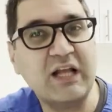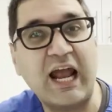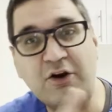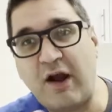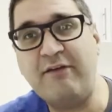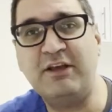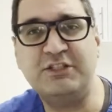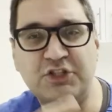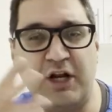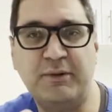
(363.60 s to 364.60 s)

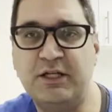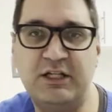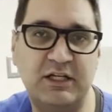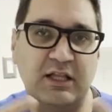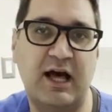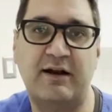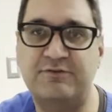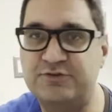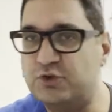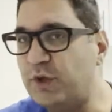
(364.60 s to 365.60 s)
Cravings, you're gonna be eating a lot
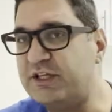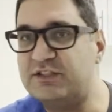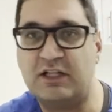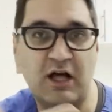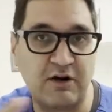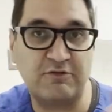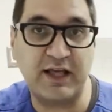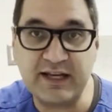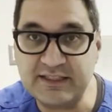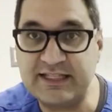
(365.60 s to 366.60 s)
of sweets, a lot of
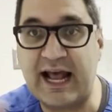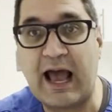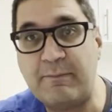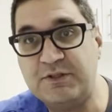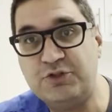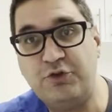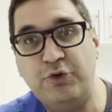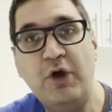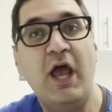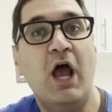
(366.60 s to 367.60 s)
ladies, that happens to
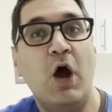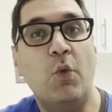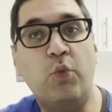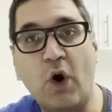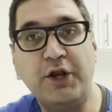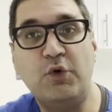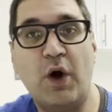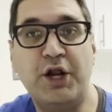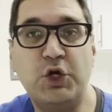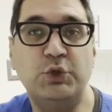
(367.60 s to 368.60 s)
you. What do you
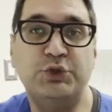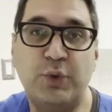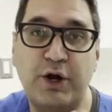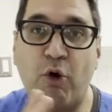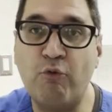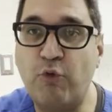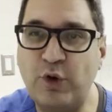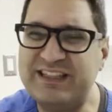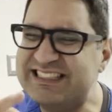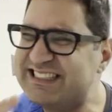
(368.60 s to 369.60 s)
wanna do is you wanna
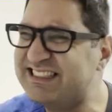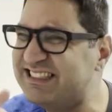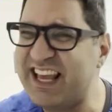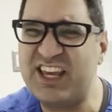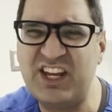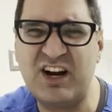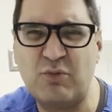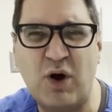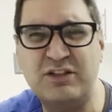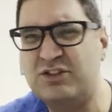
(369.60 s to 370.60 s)
avoid the stickier
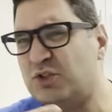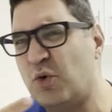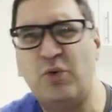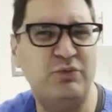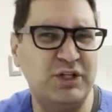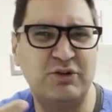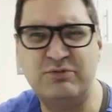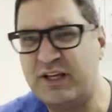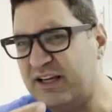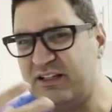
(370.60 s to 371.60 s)
ones. So, you know,
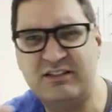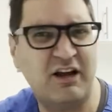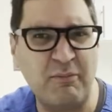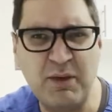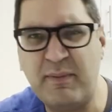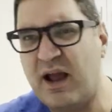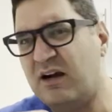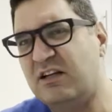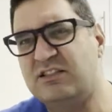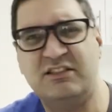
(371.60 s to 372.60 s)
the gummy
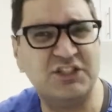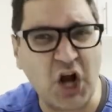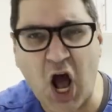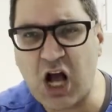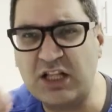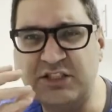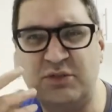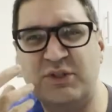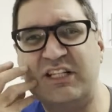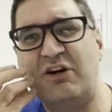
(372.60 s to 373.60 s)
bears and the chocolates, the
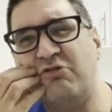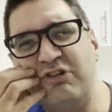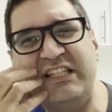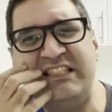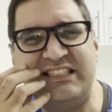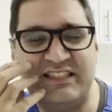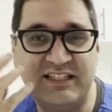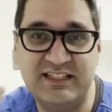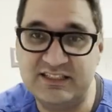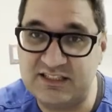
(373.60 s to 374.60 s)
ones that are really
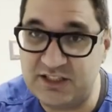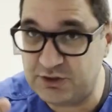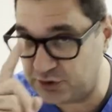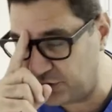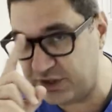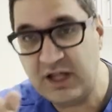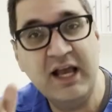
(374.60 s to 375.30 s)
sticky and stick to your teeth